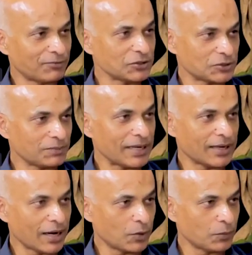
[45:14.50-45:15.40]
baffles me
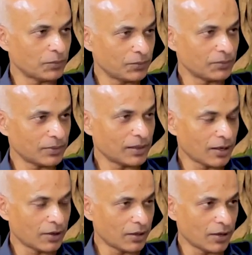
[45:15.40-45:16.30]
and how
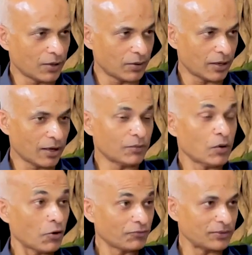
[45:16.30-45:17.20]

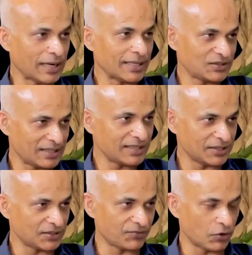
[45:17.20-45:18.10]
often I see
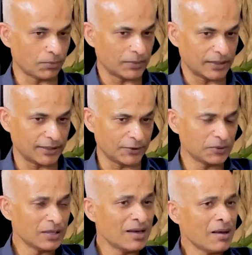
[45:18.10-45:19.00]
this phenomenon, you
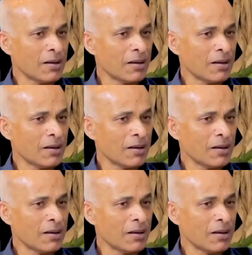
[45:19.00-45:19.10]
know.